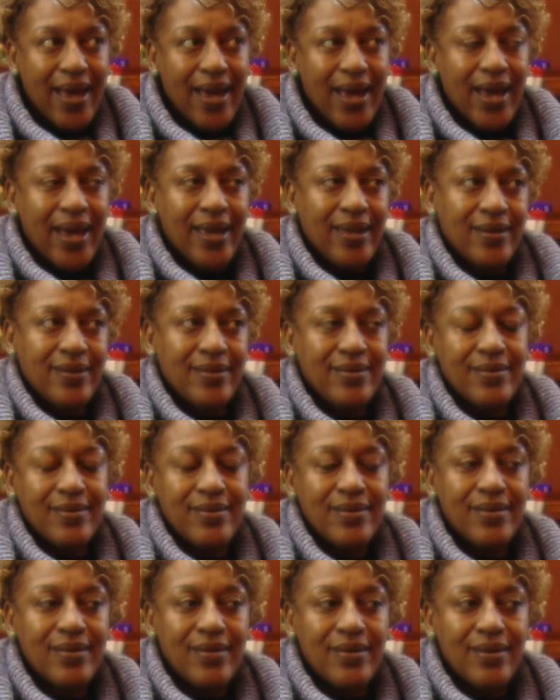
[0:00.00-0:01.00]
And
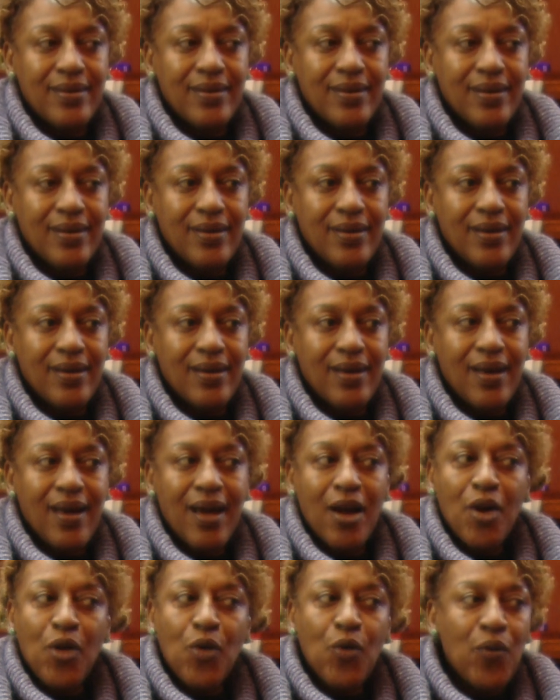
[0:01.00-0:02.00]

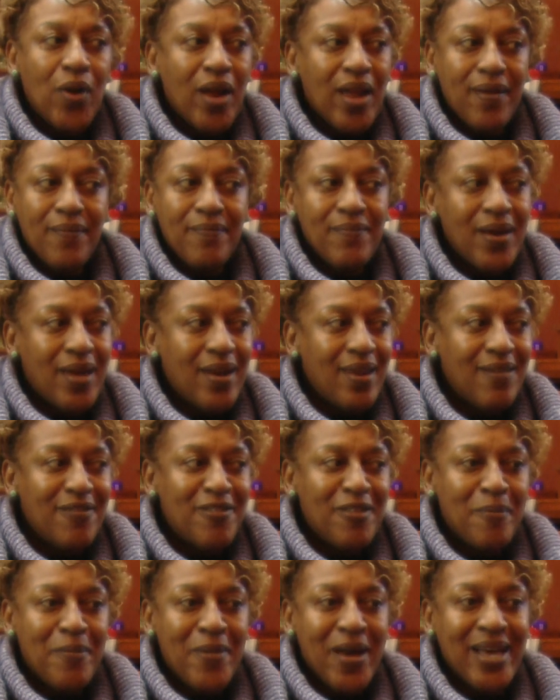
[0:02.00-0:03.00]
a great many of
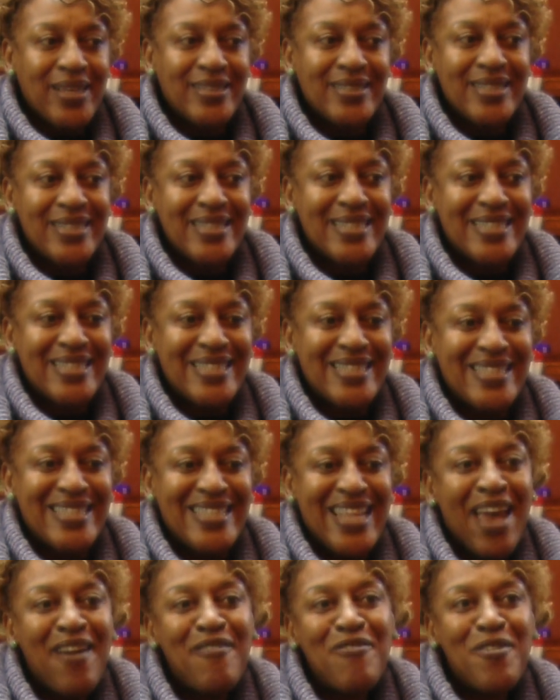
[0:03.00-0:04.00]
the masses
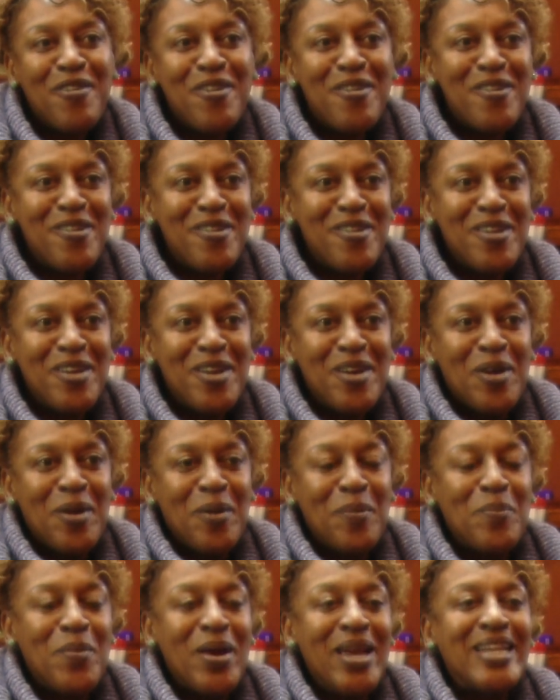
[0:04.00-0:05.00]
never
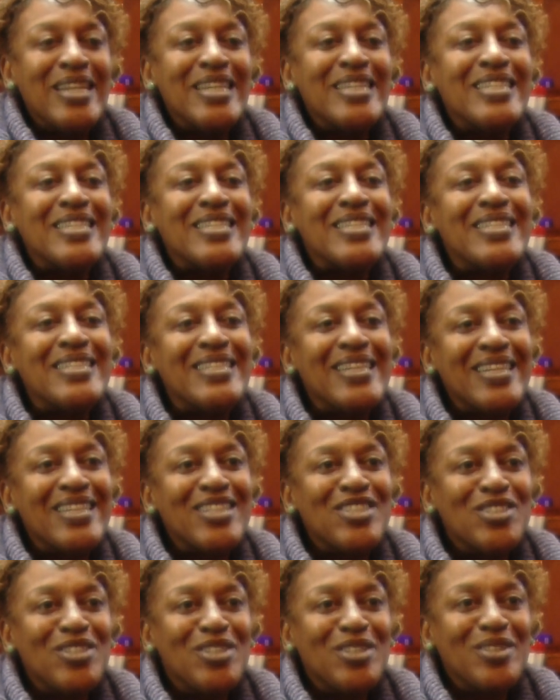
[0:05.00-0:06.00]
made a
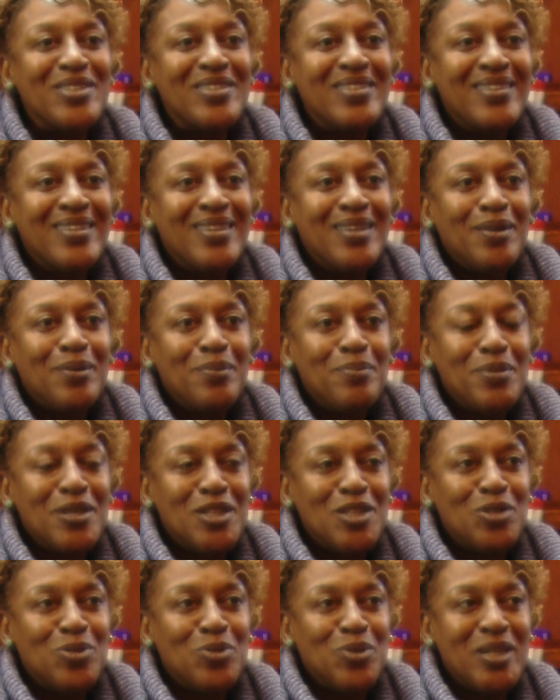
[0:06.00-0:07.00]
distinction
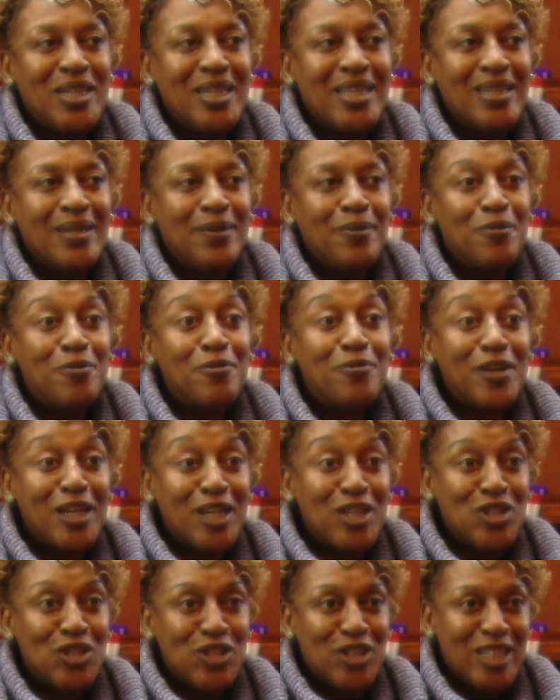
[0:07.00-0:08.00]
between
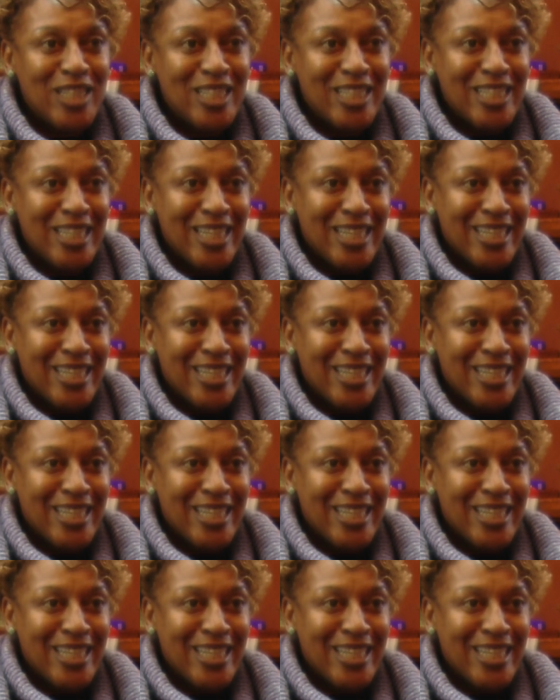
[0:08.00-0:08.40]
fiction